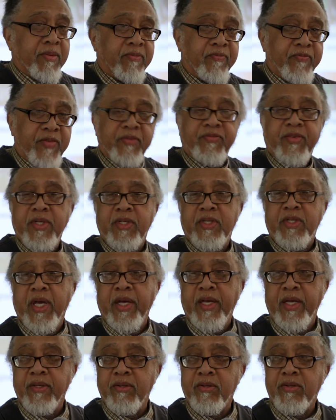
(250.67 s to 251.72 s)
50
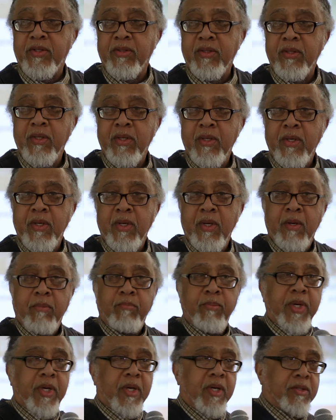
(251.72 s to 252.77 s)
seconds,
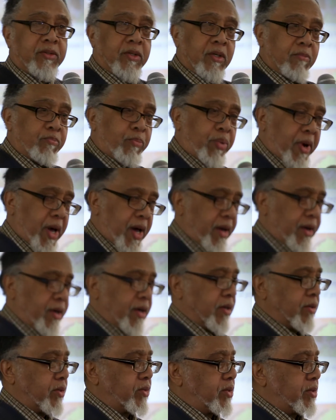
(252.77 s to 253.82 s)
because her
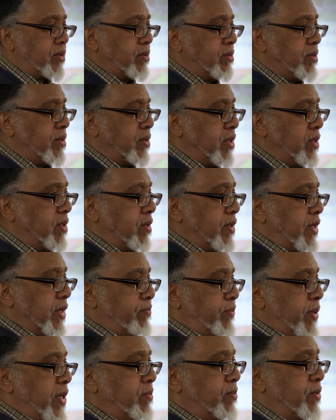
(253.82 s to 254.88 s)
products, that
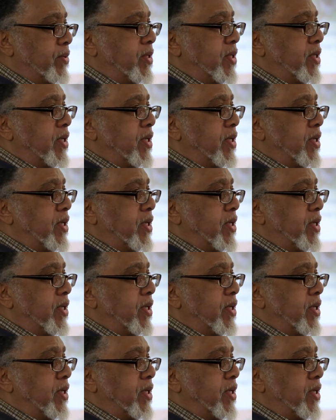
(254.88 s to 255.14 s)
people,